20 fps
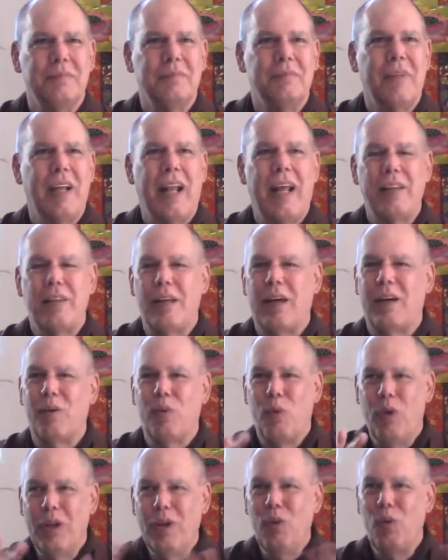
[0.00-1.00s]
And I thought,
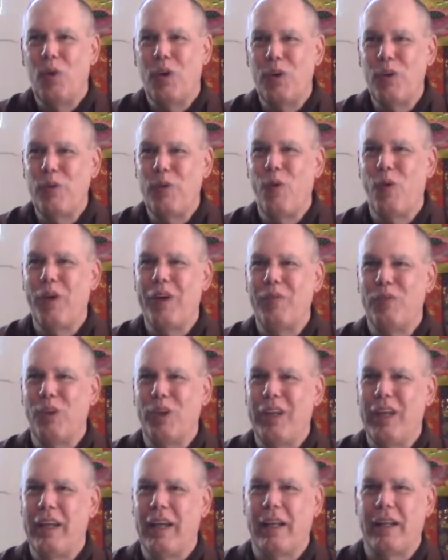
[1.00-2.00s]
what a wonderful way of
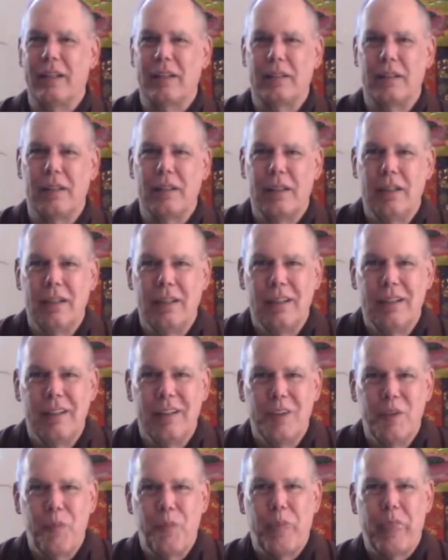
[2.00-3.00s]
looking at it.
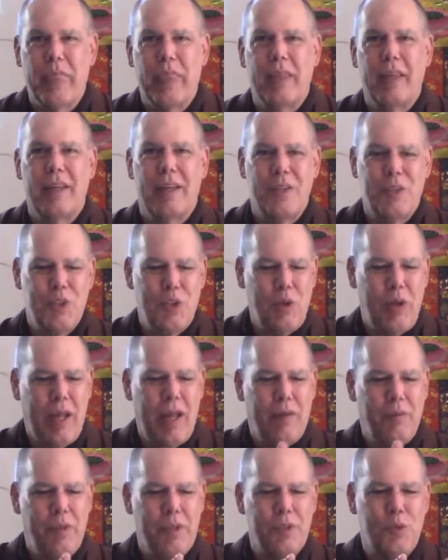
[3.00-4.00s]
Because you
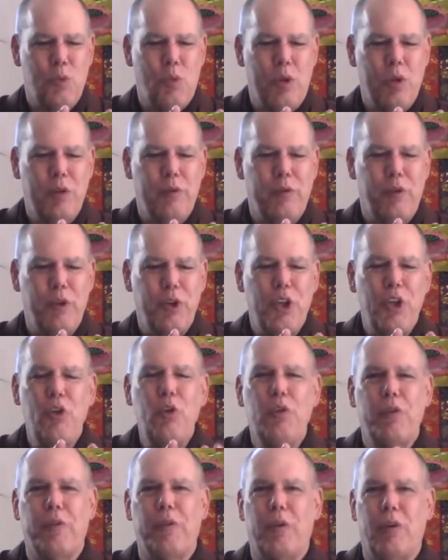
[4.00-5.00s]
have this wonderful
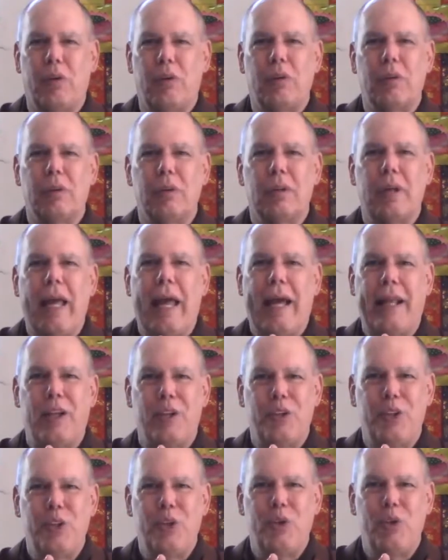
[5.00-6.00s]
youthful
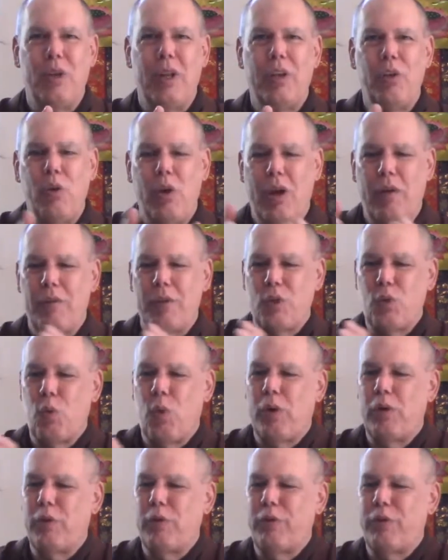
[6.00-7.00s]
attitude, and you have this
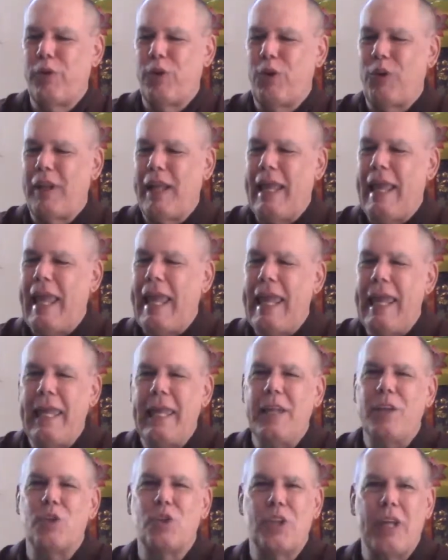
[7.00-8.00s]
wonderful
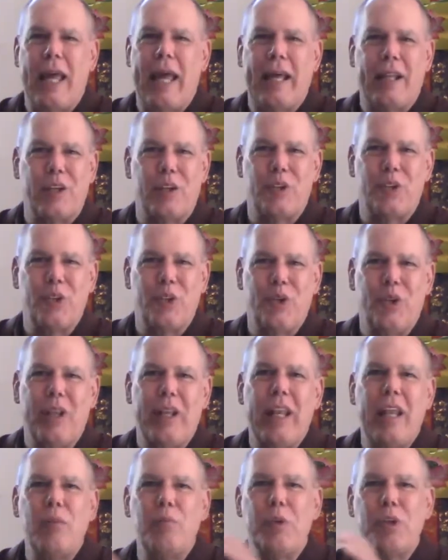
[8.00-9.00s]
aged attitude,
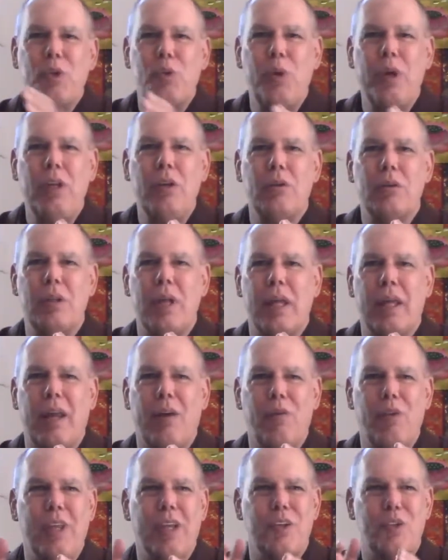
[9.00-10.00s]
and in between you take
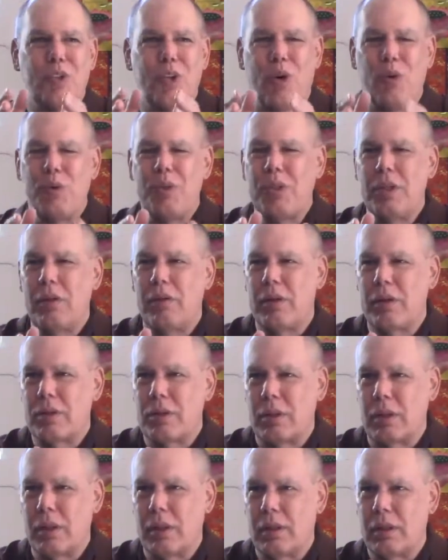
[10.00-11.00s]
everything so
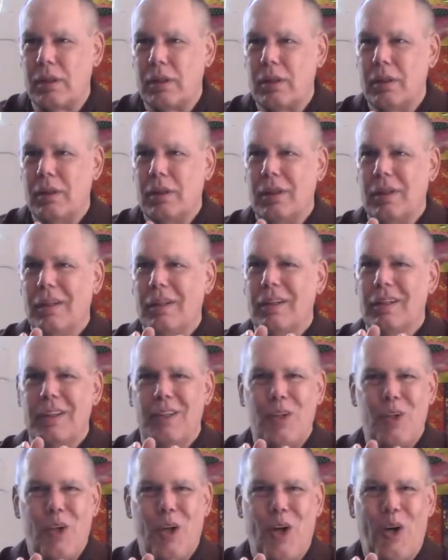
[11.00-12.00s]
seriously.
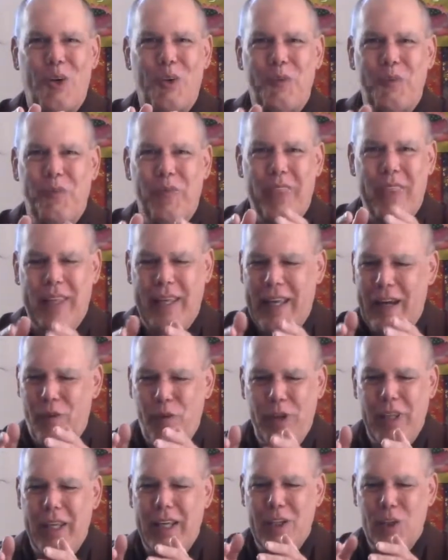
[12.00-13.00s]
You know,
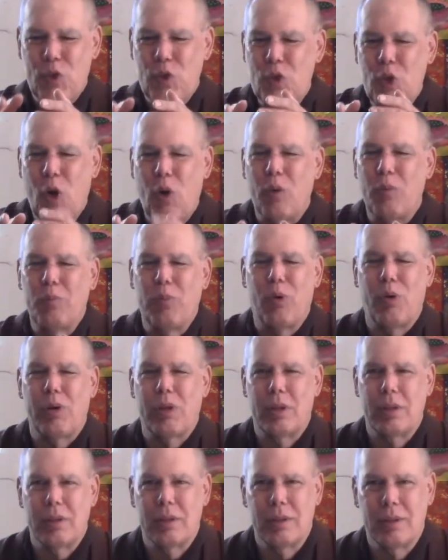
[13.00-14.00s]
everything is so
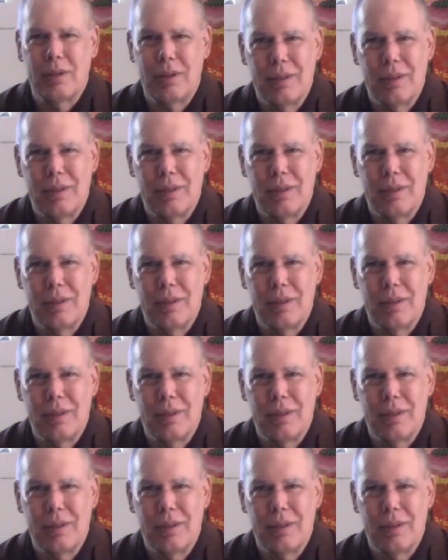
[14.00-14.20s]
important.